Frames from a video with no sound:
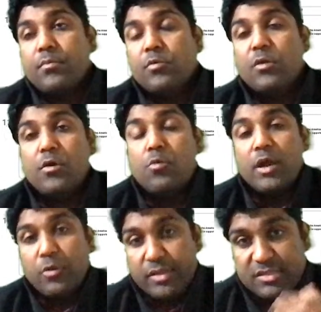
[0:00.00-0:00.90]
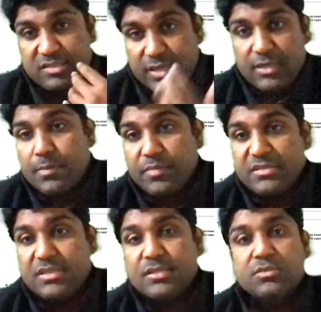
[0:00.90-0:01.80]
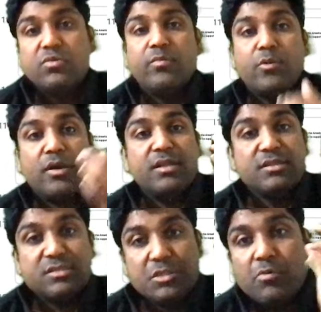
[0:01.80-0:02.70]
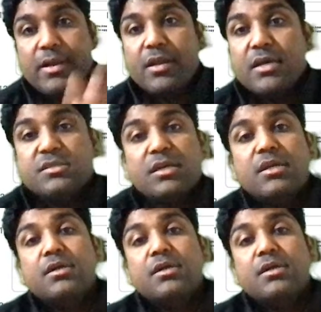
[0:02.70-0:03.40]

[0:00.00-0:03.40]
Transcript: doing this startup business, who have brought in this new ideas,